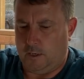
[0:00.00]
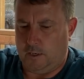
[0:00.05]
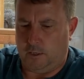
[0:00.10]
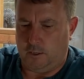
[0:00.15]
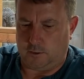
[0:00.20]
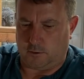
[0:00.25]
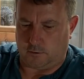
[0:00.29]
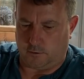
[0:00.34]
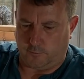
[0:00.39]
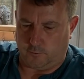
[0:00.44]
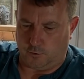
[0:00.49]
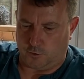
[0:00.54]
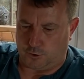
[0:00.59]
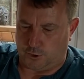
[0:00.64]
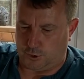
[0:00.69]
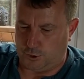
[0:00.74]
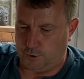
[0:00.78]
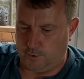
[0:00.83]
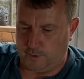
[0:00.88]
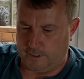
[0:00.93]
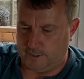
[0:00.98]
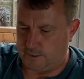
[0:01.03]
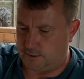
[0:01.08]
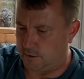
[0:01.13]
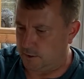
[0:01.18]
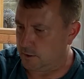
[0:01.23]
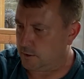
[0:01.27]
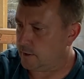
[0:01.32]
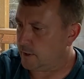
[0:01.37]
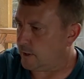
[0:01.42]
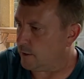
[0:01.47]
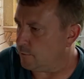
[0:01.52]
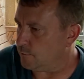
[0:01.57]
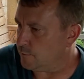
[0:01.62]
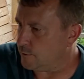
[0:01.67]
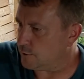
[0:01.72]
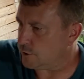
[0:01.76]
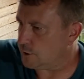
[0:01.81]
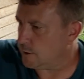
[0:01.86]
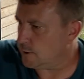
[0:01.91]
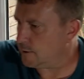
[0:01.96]
So I've got a 2 litre kilner
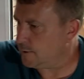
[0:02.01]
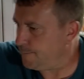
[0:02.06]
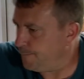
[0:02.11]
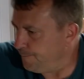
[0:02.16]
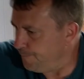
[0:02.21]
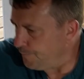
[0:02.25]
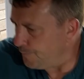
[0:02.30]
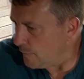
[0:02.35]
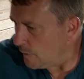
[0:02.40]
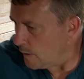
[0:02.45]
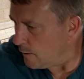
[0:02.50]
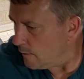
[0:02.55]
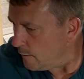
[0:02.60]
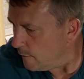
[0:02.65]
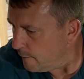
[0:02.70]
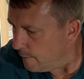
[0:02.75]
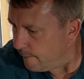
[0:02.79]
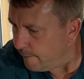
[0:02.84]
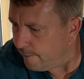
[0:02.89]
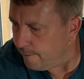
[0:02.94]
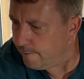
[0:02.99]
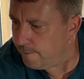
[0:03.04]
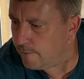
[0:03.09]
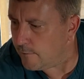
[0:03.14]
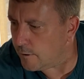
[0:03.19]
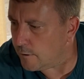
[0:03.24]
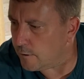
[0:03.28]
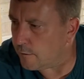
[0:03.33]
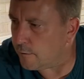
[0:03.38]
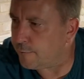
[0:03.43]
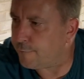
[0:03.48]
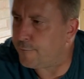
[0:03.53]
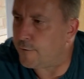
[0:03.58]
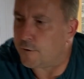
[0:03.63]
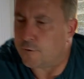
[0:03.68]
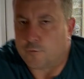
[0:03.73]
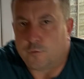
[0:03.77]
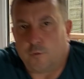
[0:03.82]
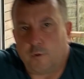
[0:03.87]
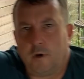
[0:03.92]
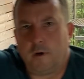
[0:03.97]
jar and a
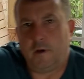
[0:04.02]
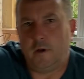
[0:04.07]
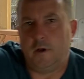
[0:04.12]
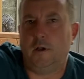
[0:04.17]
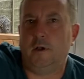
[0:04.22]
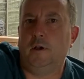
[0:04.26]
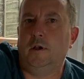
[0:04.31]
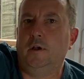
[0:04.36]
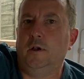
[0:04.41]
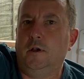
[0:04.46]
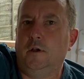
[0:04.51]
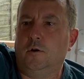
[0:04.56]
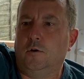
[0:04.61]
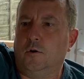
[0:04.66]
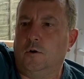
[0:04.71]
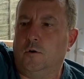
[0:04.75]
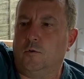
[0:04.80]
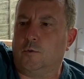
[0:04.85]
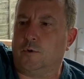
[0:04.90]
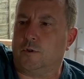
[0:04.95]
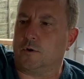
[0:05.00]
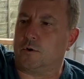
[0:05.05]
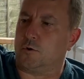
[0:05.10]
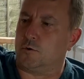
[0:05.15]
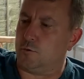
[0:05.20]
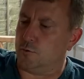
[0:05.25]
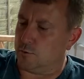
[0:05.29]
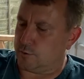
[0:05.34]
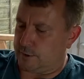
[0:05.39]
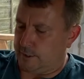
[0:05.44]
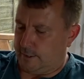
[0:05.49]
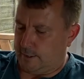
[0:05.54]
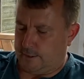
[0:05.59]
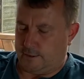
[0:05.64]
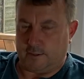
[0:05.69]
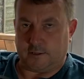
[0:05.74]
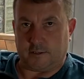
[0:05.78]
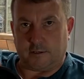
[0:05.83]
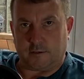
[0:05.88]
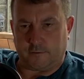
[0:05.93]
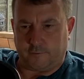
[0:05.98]
funnel with a gauze in it.
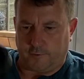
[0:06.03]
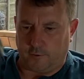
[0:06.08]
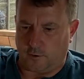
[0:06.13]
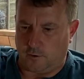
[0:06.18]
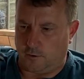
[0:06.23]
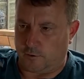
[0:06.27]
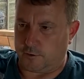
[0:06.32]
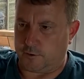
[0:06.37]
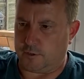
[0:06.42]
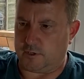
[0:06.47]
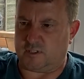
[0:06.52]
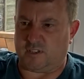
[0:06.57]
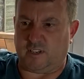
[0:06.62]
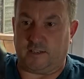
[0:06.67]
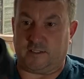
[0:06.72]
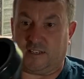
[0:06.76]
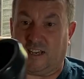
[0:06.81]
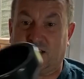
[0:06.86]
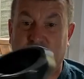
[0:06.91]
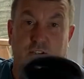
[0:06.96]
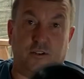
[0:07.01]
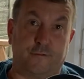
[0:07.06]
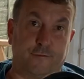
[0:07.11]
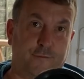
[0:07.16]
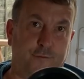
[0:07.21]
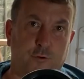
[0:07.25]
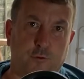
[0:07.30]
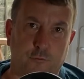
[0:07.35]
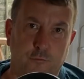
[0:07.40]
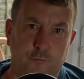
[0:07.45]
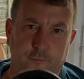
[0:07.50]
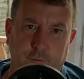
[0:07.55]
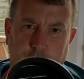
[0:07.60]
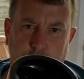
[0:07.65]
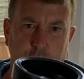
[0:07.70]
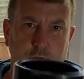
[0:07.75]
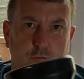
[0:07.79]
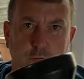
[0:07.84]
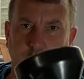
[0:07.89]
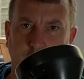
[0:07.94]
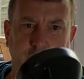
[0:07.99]
This is a funnel I use. It's actually a fuel
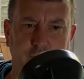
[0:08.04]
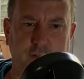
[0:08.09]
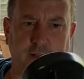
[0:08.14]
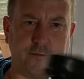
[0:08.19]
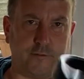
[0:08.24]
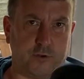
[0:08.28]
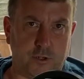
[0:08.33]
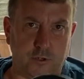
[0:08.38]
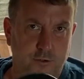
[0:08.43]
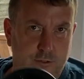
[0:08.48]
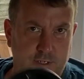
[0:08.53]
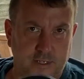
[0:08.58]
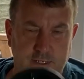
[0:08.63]
funnel, but I've never used it.